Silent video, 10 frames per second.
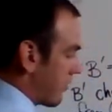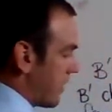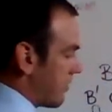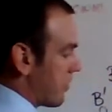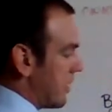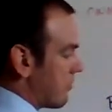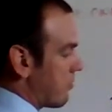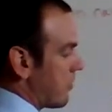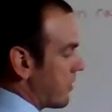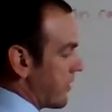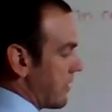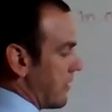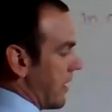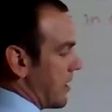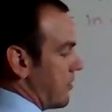remember here we're once again
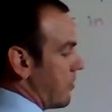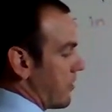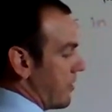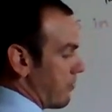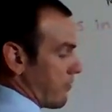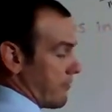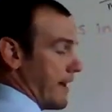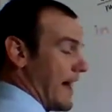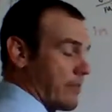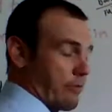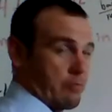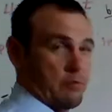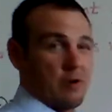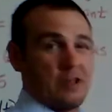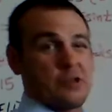talking about the number of bats, so we
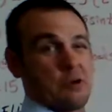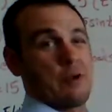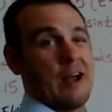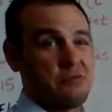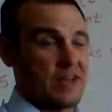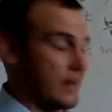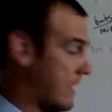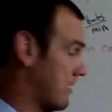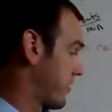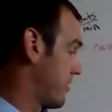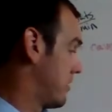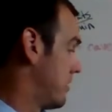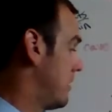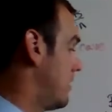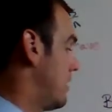want to round that answer,
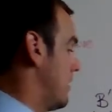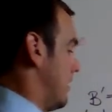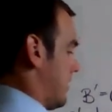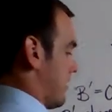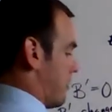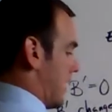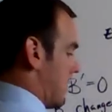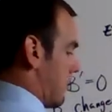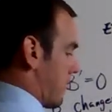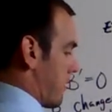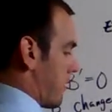is about